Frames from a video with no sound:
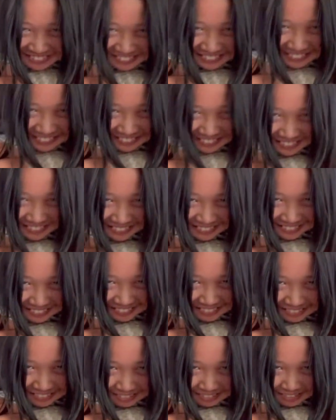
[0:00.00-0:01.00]
Just
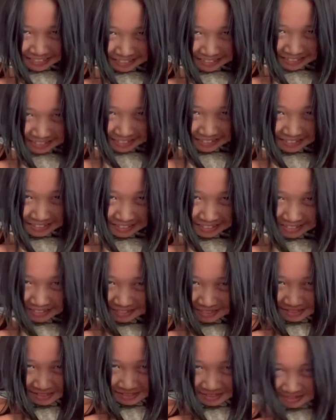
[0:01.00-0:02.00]
like her.
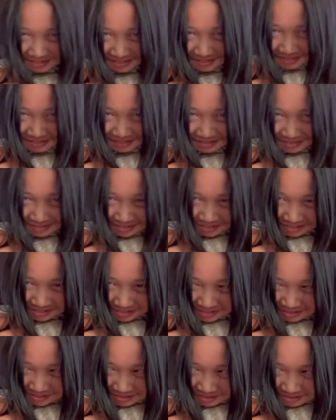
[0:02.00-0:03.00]
A
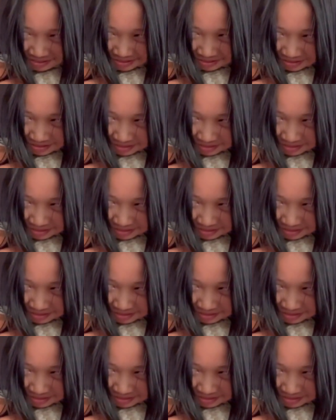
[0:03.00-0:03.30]
celebrity.